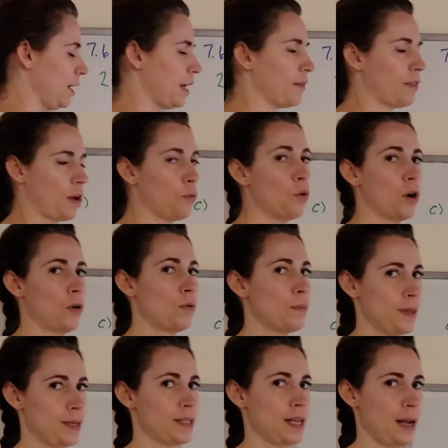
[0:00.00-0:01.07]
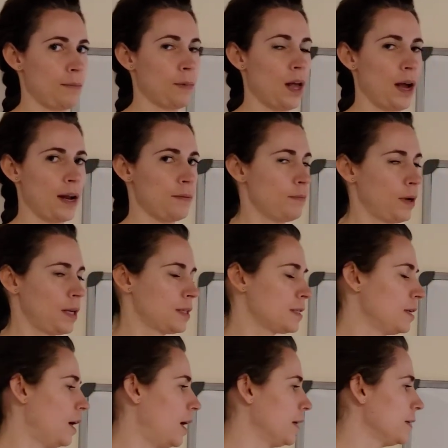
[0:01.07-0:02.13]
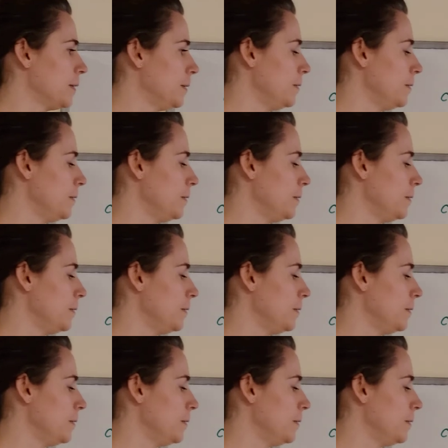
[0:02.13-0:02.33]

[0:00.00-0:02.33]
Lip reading: If they were, it would be the same line, but it's not.